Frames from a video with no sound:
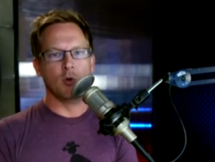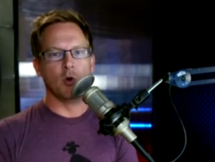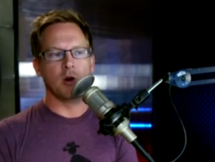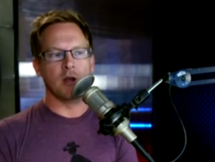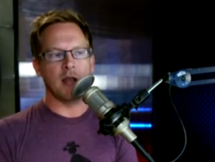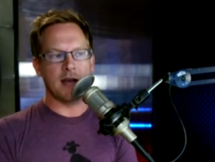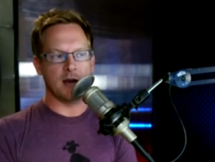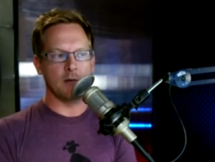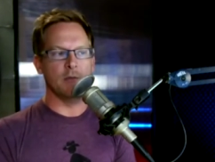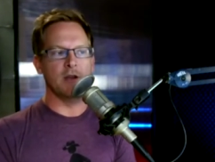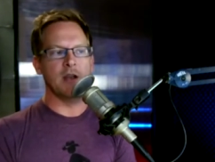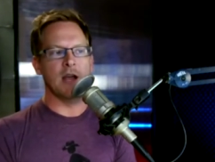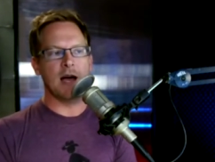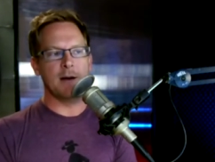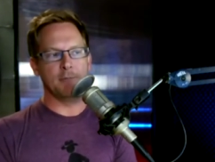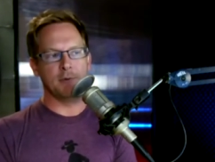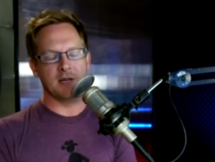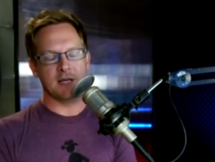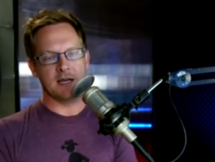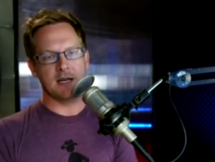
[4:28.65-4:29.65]
more like a
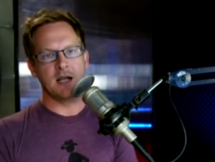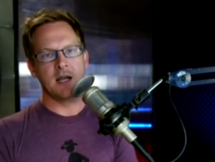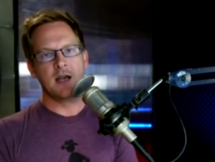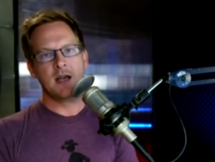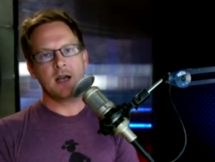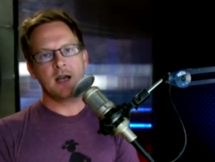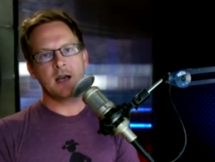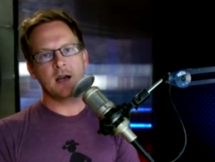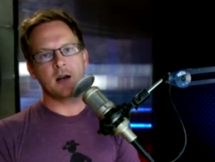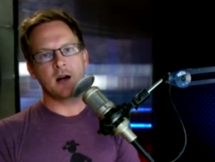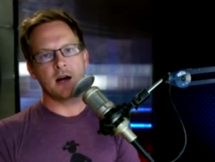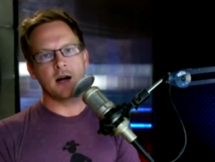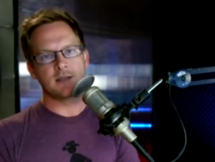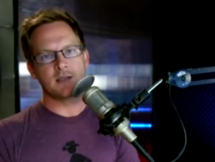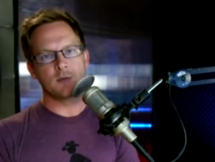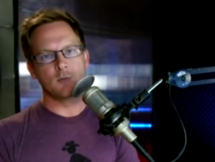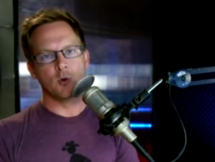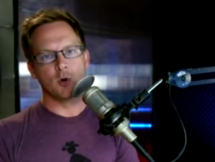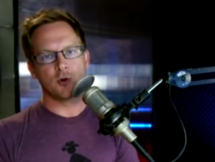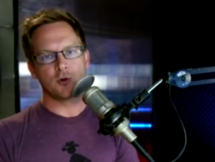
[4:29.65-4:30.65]
monopoly and
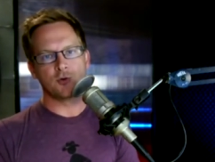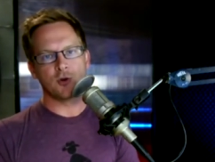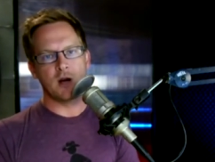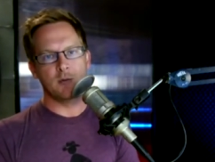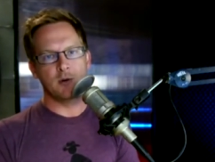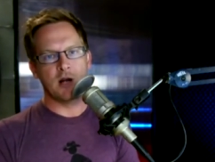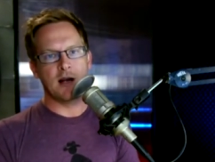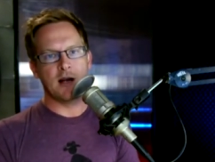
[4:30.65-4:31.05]
causing more trouble?